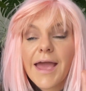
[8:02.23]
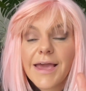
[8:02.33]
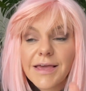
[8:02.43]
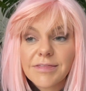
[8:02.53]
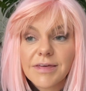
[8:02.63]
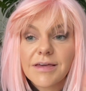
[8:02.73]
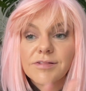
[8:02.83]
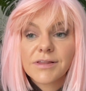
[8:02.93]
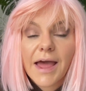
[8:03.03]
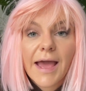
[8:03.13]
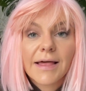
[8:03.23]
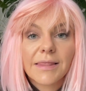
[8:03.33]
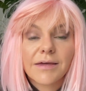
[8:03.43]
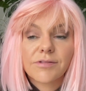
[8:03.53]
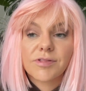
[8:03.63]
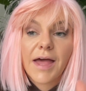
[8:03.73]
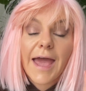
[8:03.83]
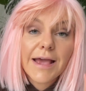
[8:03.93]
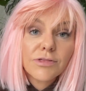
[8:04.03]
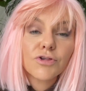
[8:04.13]
ETs and
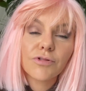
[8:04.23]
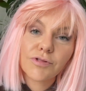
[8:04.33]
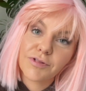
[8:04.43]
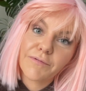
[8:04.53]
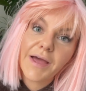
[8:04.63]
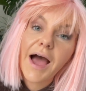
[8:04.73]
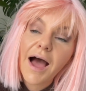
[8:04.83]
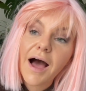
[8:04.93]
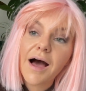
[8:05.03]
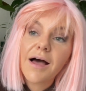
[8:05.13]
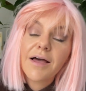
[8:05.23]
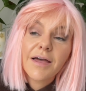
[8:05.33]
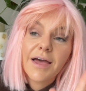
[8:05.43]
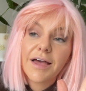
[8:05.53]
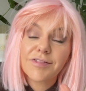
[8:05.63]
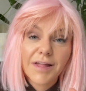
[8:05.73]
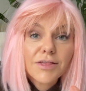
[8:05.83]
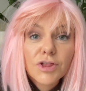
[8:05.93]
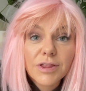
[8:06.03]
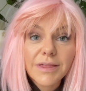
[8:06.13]
angels, sorry, are
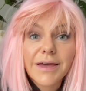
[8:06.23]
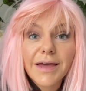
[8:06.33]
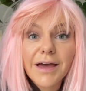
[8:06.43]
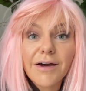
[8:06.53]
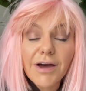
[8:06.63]
essentially